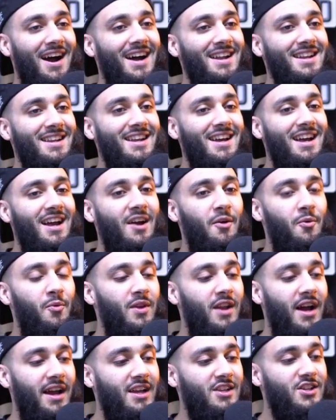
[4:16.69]
And
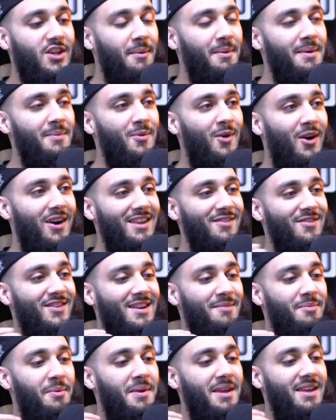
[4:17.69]
like some people aren't even
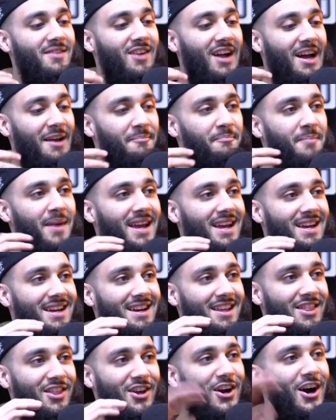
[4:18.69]
going to probably like
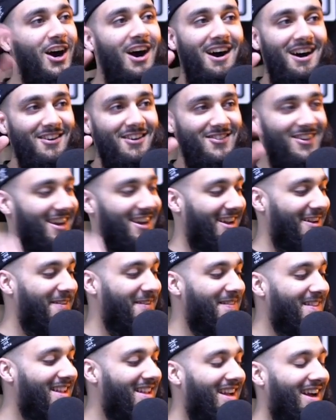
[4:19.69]
make the cut, right?
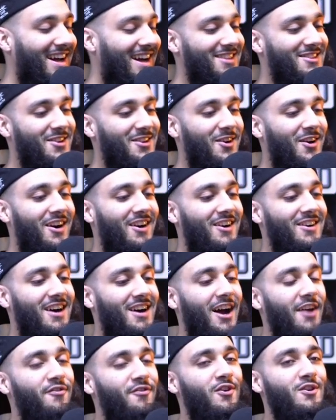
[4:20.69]
And so
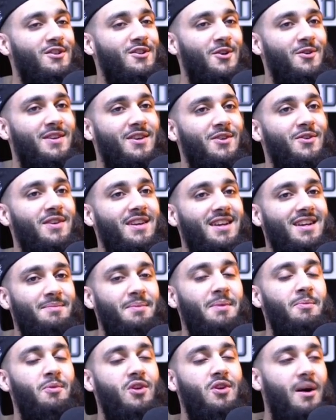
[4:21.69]
I felt so guilty
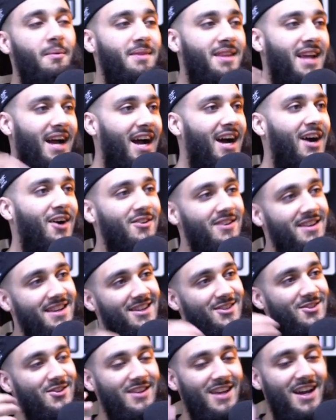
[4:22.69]
because people come down and
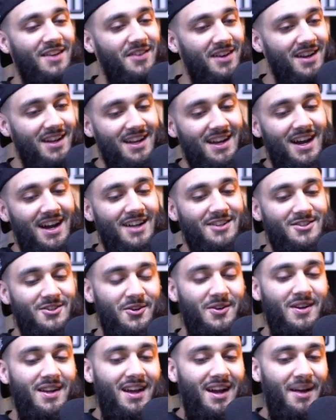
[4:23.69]
they shot the advert. And
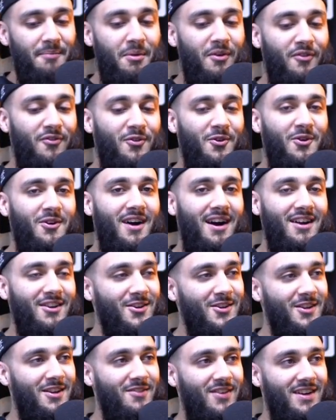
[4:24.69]
so before, I
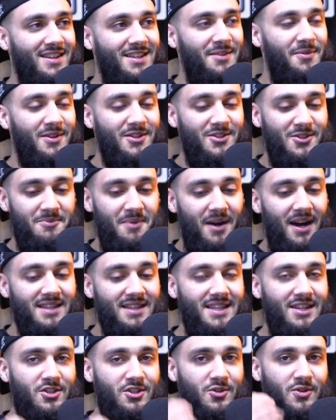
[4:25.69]
don't know if I sent one to you, but I
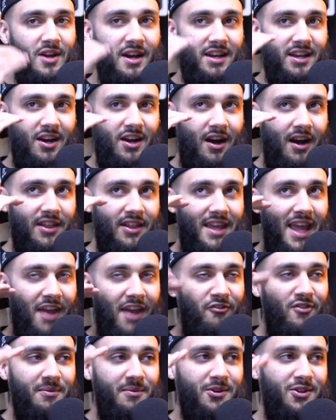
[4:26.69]
sent to like, I think
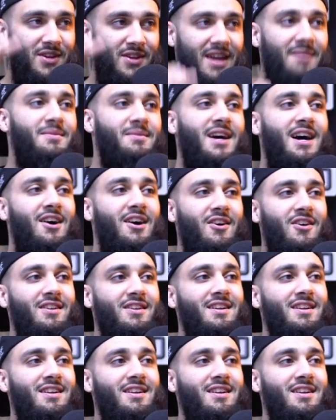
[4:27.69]
everybody came down.